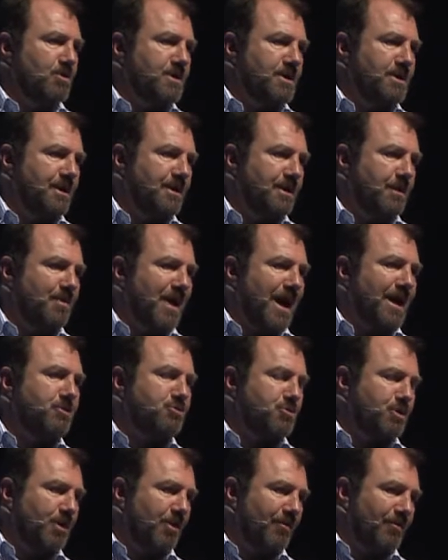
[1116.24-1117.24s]
us that the
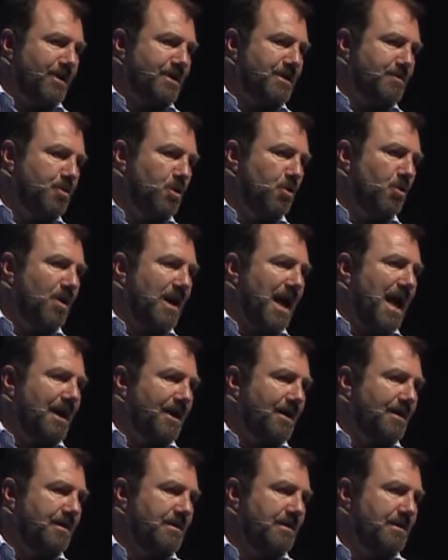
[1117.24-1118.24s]
patron of it, Paul
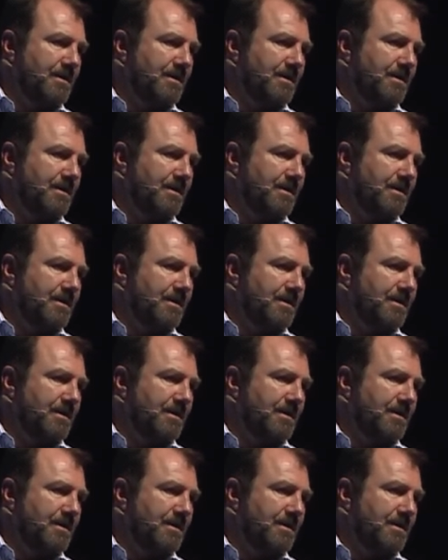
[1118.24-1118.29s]
Allen,